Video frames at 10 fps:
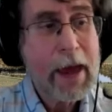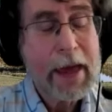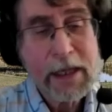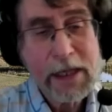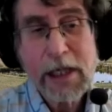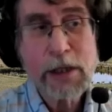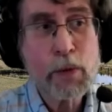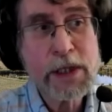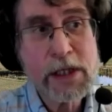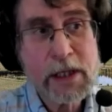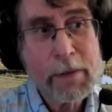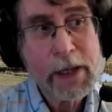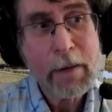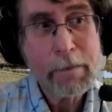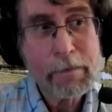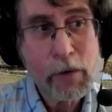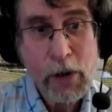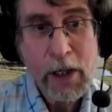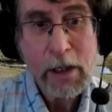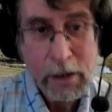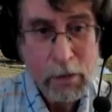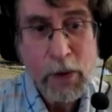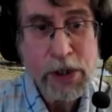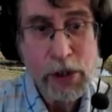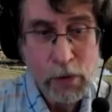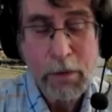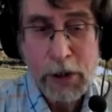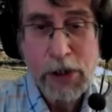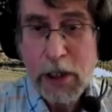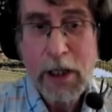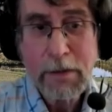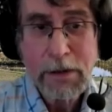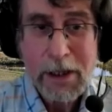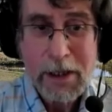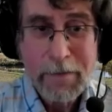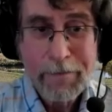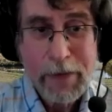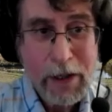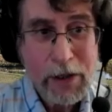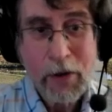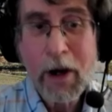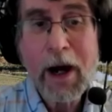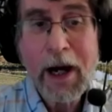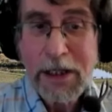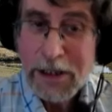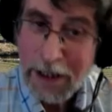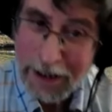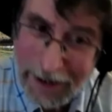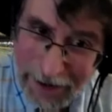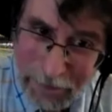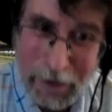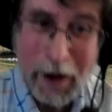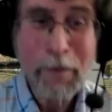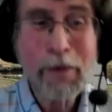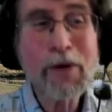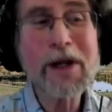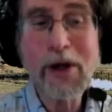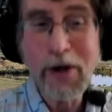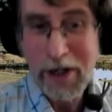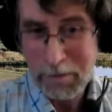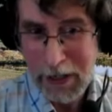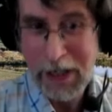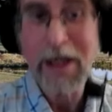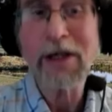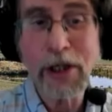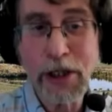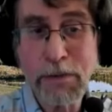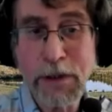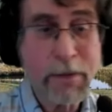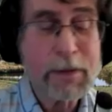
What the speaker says: And the thing is, once you can become good, once you do it a bunch of times, your eyes are pretty good at making judgments.